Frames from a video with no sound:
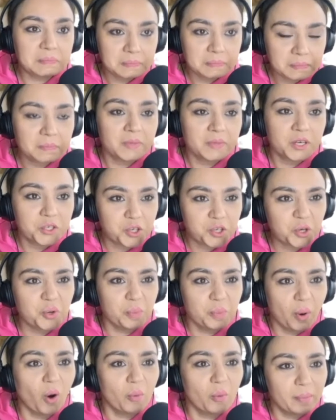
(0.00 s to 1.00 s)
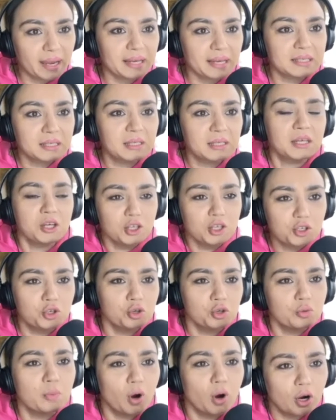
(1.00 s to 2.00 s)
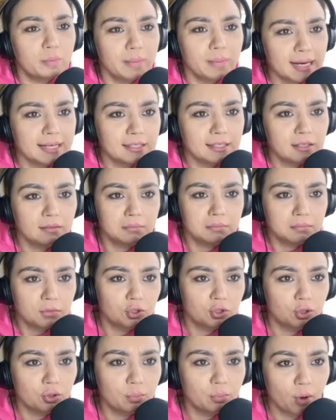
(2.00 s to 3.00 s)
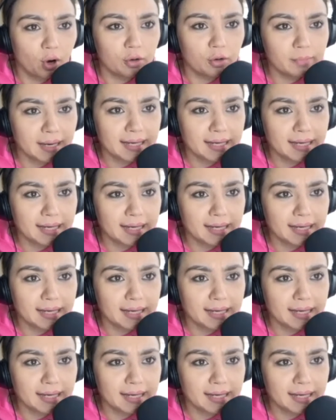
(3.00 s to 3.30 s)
do more meat, do more meat, do more meat.